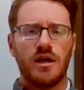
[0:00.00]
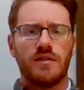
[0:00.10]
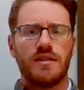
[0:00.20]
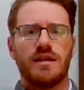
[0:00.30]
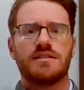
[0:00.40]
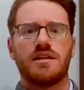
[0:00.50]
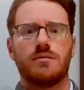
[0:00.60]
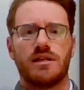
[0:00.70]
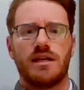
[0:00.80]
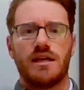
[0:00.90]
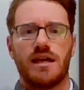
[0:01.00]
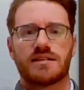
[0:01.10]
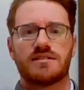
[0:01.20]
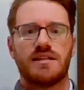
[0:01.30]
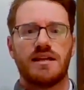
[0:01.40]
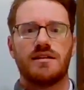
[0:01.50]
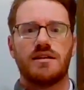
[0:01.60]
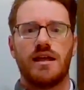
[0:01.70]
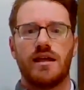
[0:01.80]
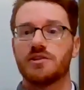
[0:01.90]
The NCAA
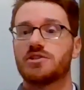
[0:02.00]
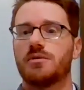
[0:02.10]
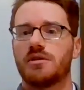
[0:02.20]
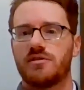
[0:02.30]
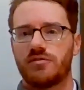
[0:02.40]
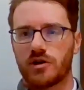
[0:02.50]
extended eligibility for